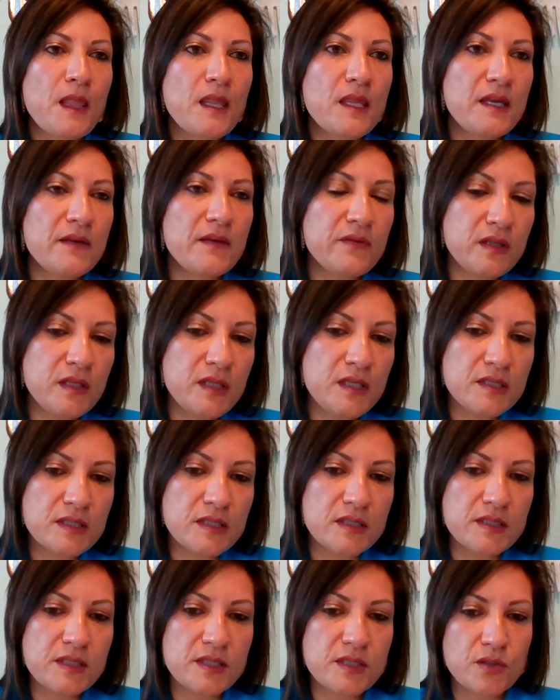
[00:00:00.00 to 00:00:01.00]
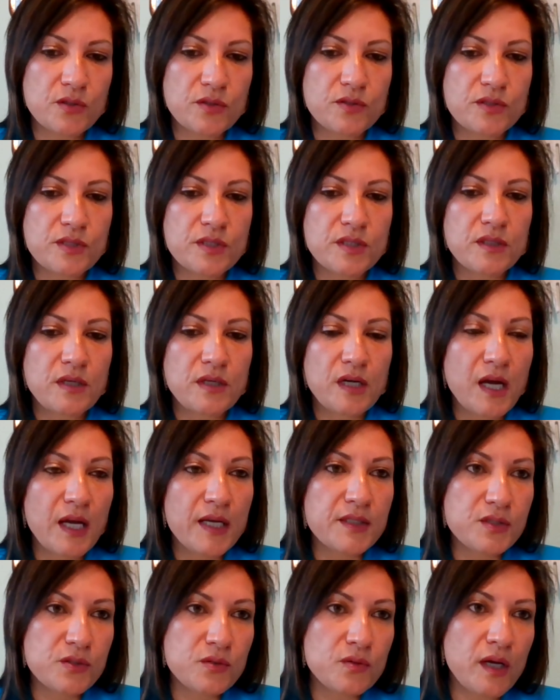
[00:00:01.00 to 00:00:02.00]
Given these concerns, I
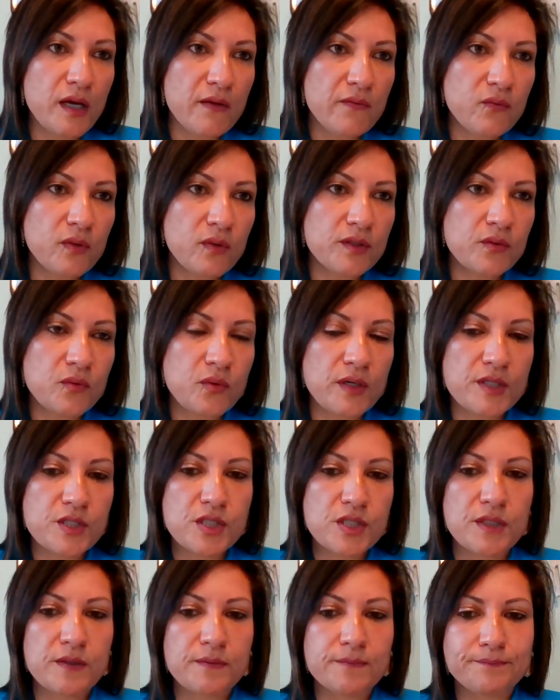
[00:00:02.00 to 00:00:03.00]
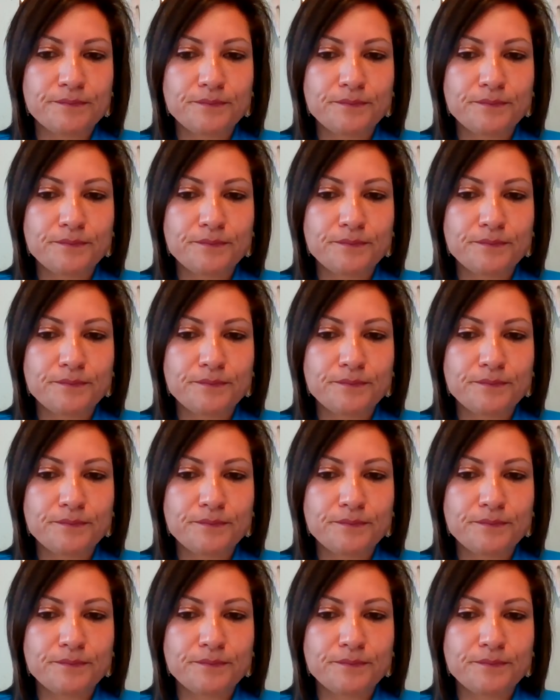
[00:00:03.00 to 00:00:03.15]
do have one question.